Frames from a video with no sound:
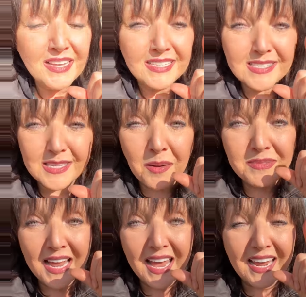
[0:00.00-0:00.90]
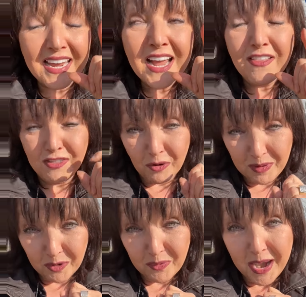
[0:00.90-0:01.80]
someday there'll
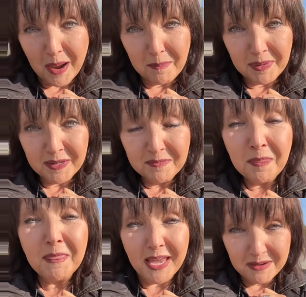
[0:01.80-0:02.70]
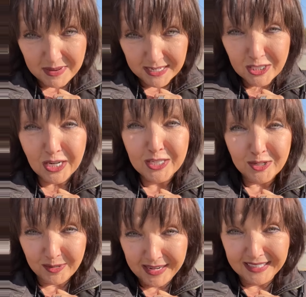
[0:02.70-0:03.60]
be a ramp in
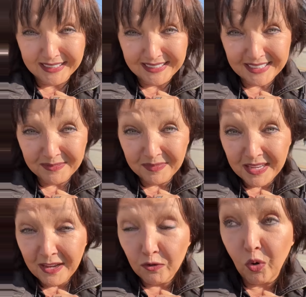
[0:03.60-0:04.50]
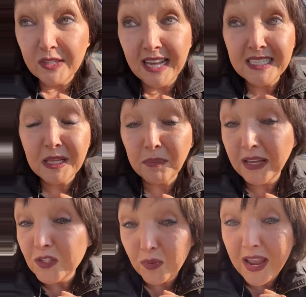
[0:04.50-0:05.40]
Manchester, England. Of course, that's the
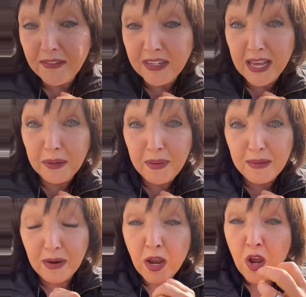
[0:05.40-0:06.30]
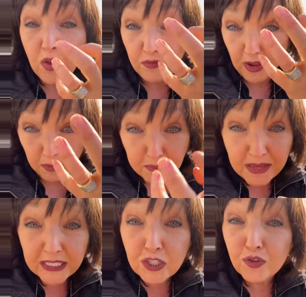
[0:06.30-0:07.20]
place we have in Alabama, our
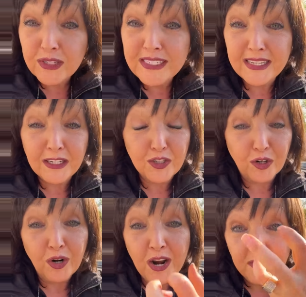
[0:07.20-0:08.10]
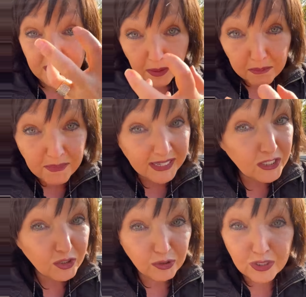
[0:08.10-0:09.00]
ministry center that
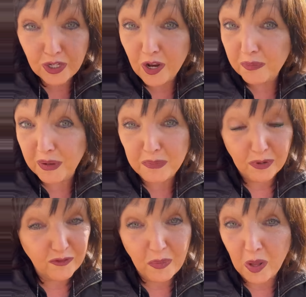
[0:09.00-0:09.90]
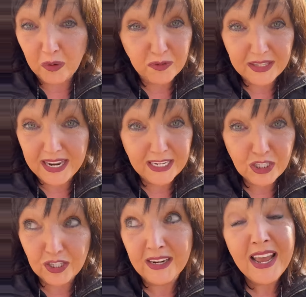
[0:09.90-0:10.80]
ministers to young people from all over the
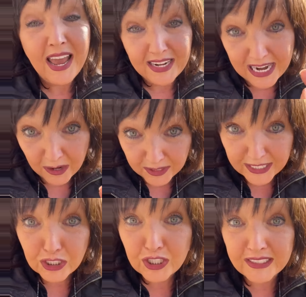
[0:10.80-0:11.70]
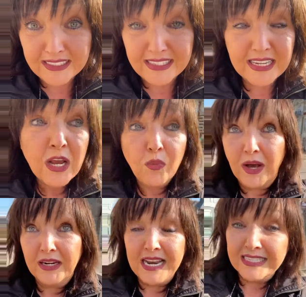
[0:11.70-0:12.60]
nation and now nations.
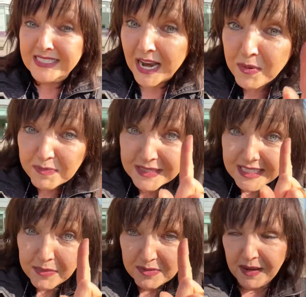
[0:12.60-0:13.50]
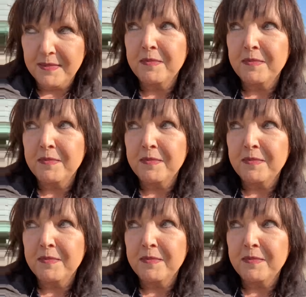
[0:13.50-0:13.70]
Well, now stay with me, stay with me.